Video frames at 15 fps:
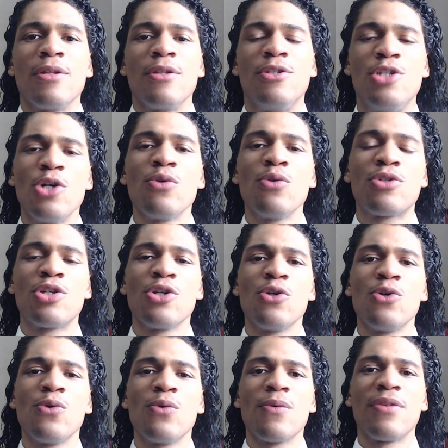due
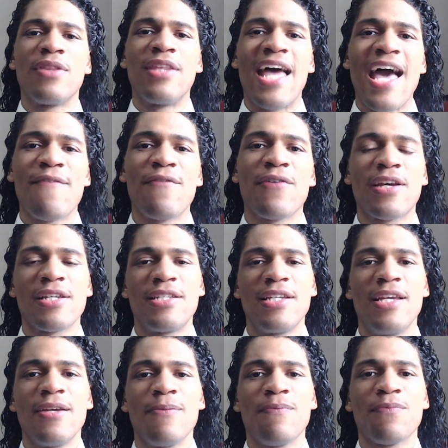to the
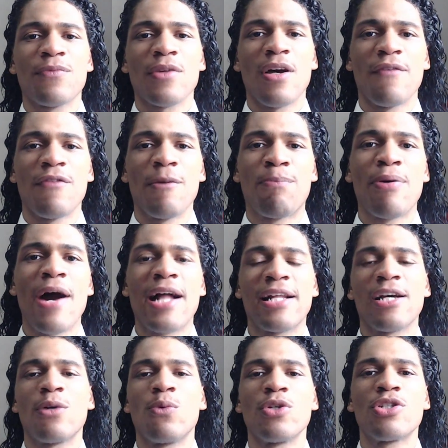efficacy of the
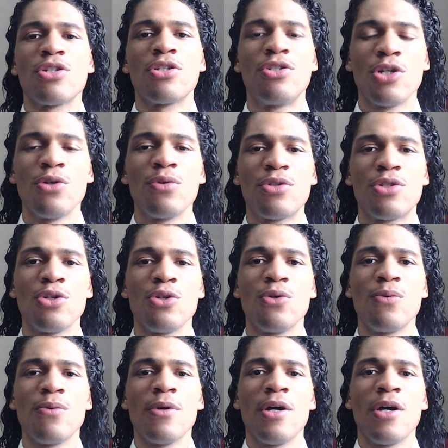product, which is due to
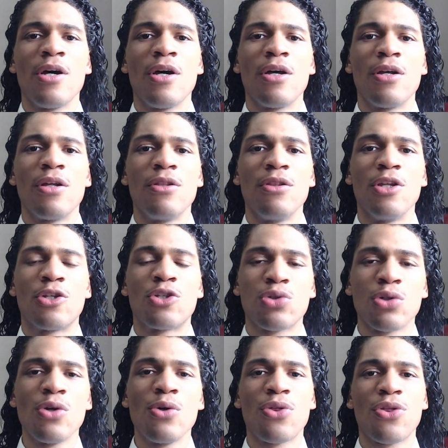the
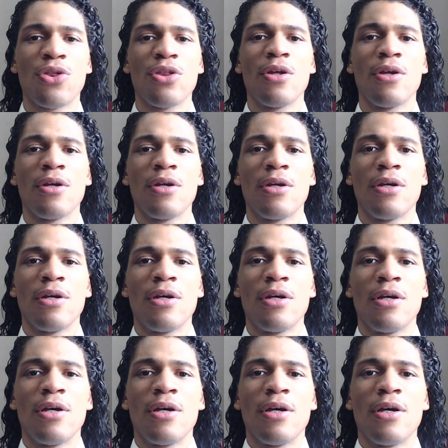truth
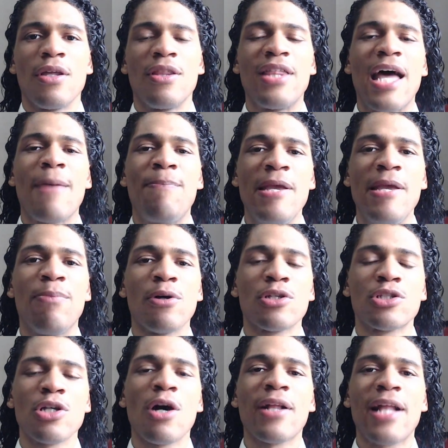that people
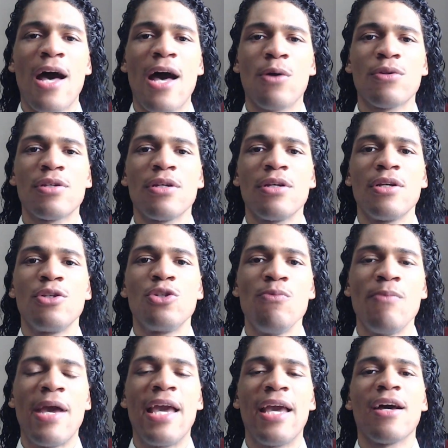sought out to
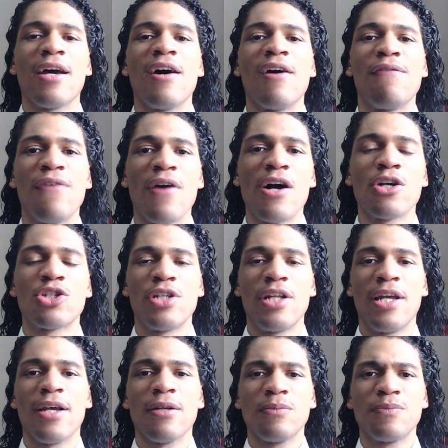make a
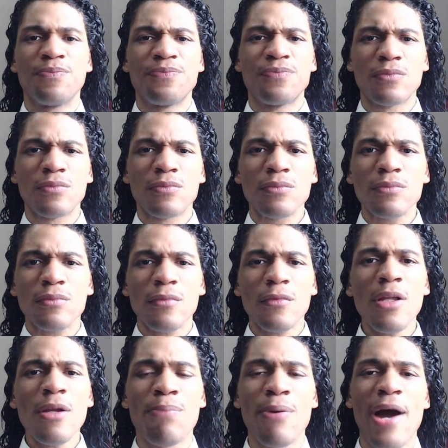functioning
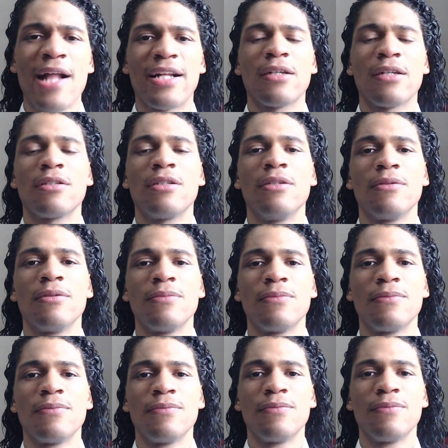product.
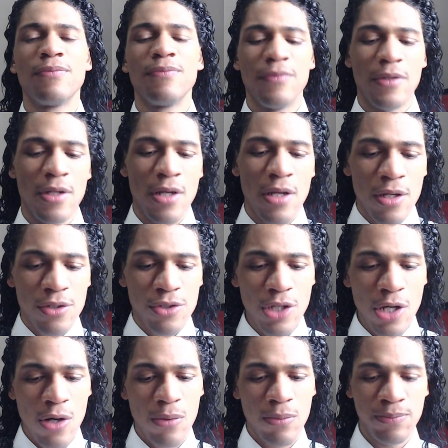
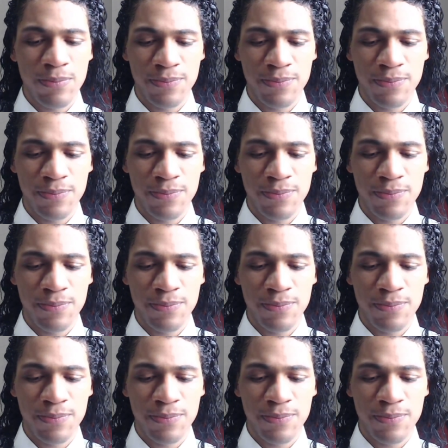So